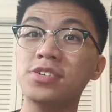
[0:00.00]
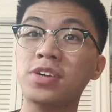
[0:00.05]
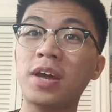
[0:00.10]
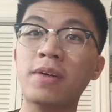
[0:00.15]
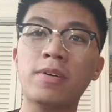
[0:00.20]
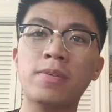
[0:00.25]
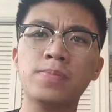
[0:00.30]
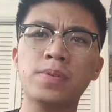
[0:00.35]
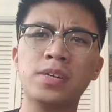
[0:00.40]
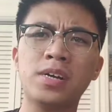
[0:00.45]
You can
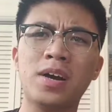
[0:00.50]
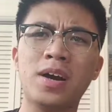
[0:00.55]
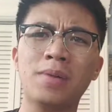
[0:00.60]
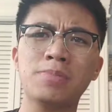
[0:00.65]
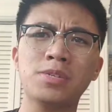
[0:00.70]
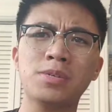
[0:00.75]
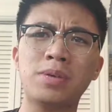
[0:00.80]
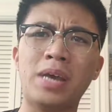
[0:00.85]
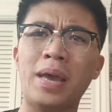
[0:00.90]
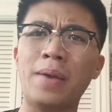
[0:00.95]
have
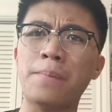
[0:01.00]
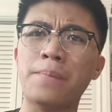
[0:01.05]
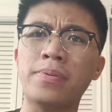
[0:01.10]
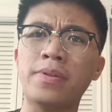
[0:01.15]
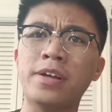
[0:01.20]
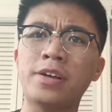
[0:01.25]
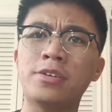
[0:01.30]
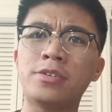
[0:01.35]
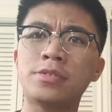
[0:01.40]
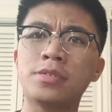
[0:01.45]
up to 8
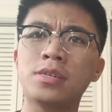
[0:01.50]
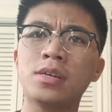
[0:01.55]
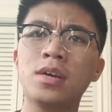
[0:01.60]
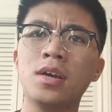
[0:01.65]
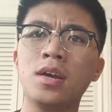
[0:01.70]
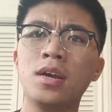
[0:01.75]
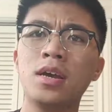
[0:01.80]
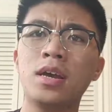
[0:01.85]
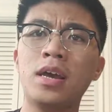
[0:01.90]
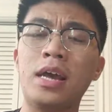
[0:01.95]
players
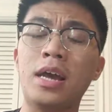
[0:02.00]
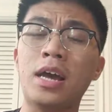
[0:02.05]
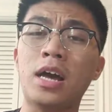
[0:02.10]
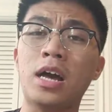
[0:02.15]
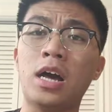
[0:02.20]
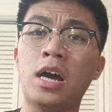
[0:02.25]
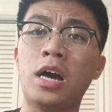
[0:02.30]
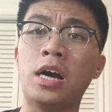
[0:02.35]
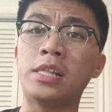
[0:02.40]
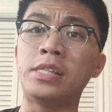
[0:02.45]

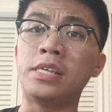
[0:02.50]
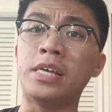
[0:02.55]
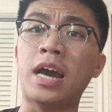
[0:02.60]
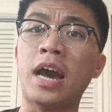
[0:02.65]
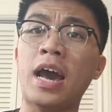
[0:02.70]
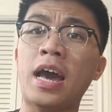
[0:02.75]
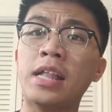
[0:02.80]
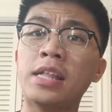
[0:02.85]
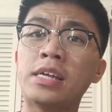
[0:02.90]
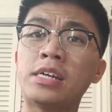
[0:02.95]
on the
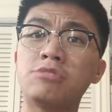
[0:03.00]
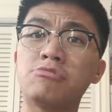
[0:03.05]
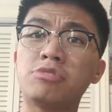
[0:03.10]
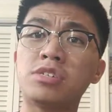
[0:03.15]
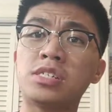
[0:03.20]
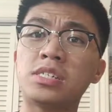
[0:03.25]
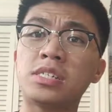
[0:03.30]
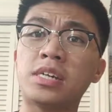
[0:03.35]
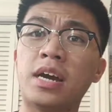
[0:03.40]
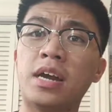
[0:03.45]
island,
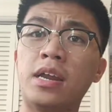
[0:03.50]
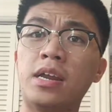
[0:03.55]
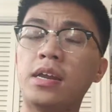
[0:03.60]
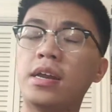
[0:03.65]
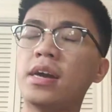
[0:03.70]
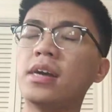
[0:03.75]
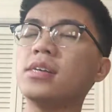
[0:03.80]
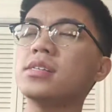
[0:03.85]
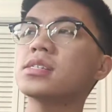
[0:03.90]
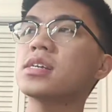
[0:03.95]
which is kind of
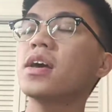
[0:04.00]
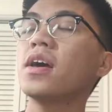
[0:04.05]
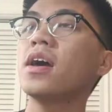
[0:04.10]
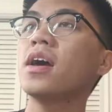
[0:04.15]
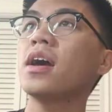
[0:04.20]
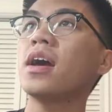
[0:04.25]
nice.